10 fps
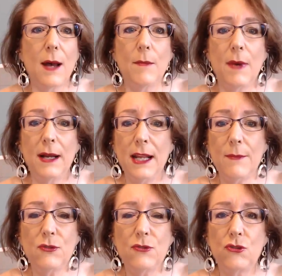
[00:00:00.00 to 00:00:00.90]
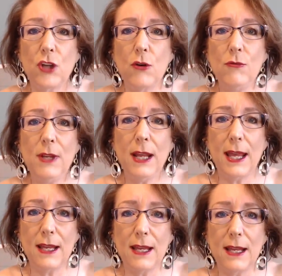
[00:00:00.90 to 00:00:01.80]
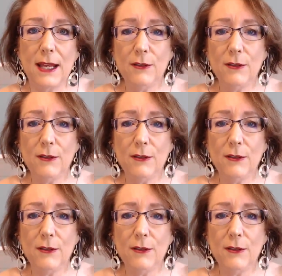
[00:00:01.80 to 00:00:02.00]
My name is Joan Kaler,